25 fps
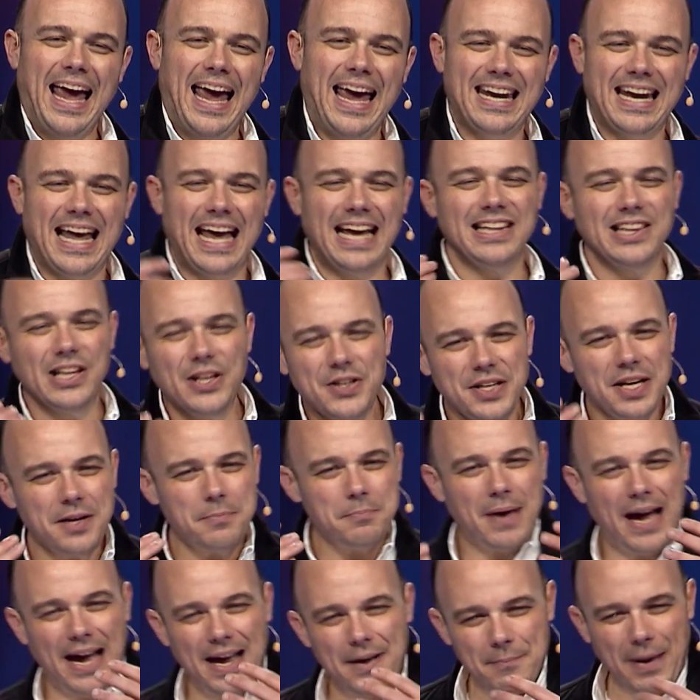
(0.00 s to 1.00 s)
And I look
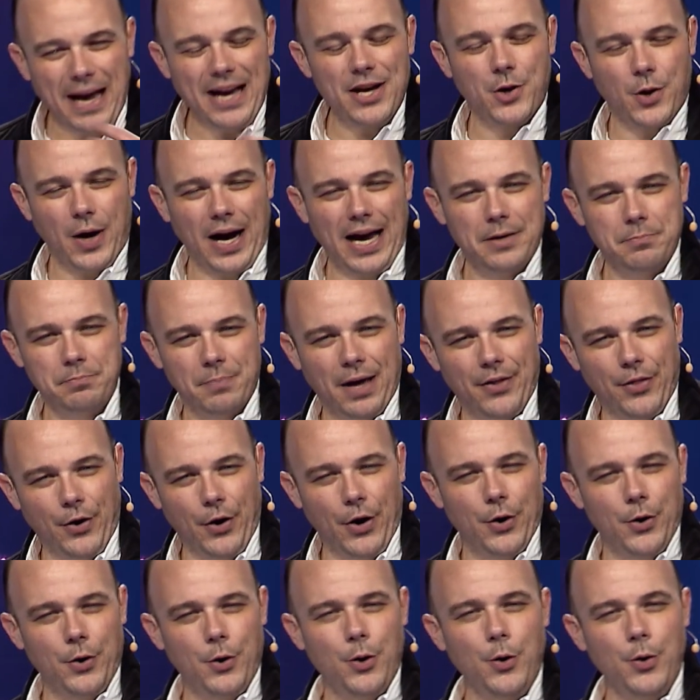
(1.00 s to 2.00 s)
at my
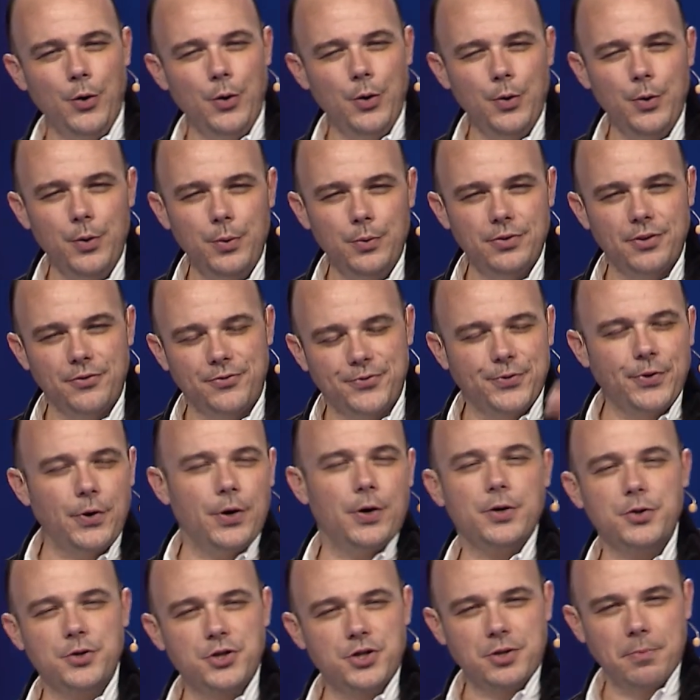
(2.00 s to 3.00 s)
grandmother, who the
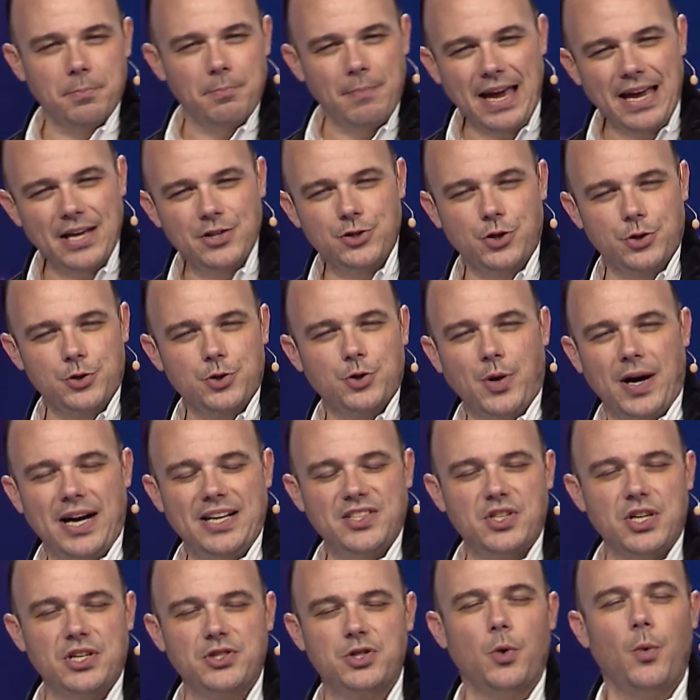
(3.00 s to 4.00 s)
first major
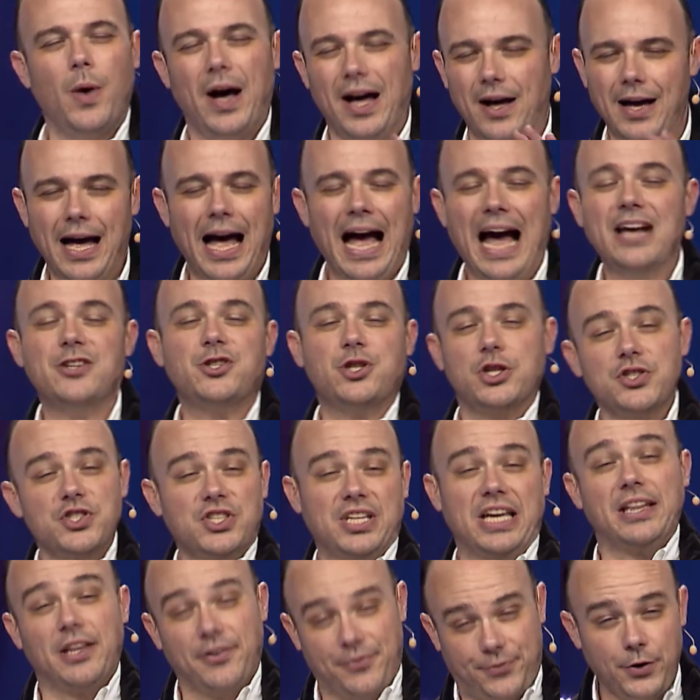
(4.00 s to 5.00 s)
transition, well, I
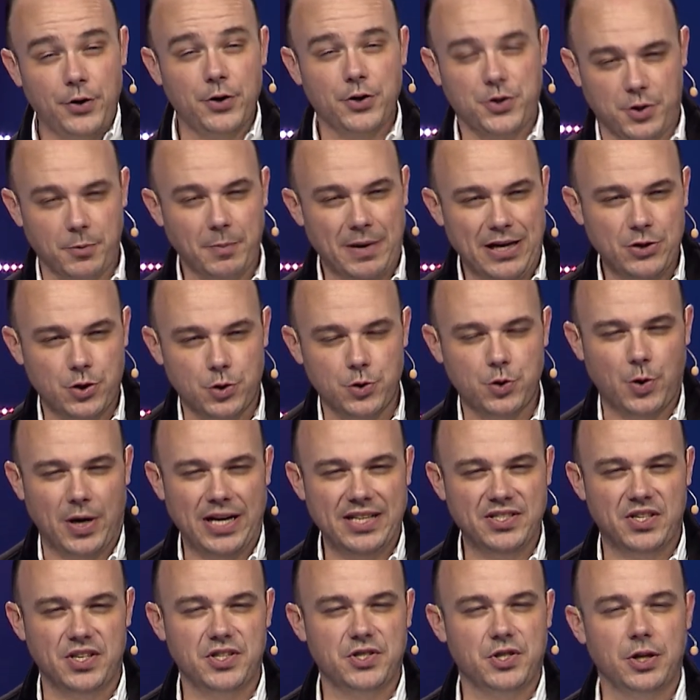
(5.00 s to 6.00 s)
shouldn't say the first major
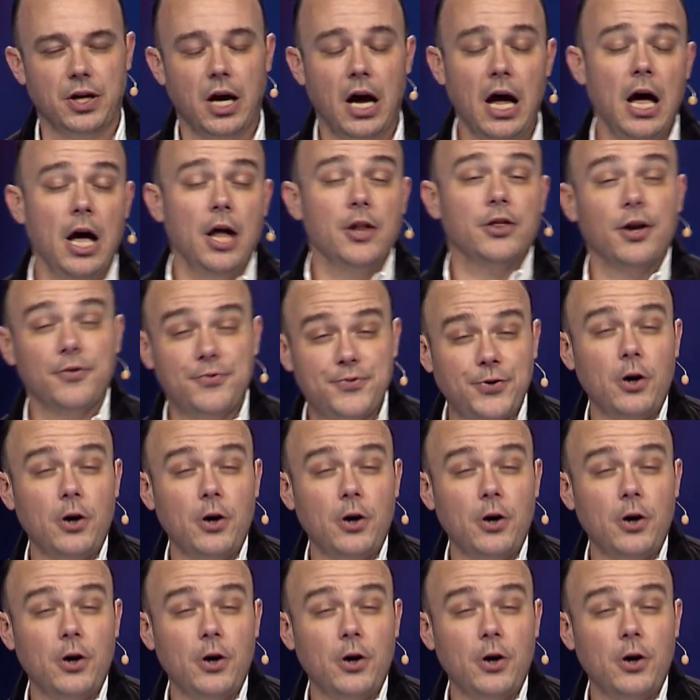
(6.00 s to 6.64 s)
transition, the